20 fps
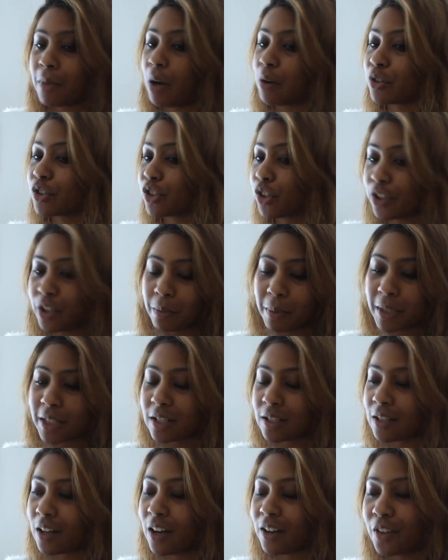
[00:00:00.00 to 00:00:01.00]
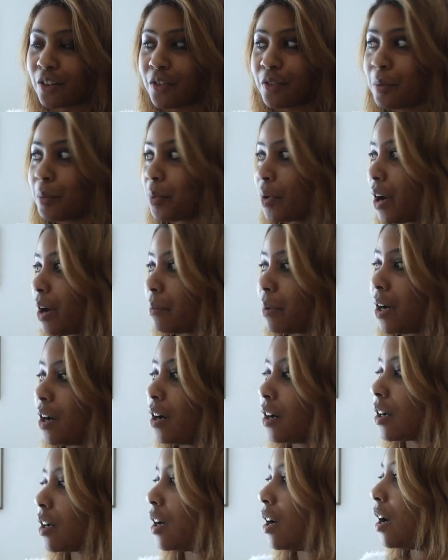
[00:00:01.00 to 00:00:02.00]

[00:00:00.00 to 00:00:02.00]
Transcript: I'll show you the pieces that I got from Primark.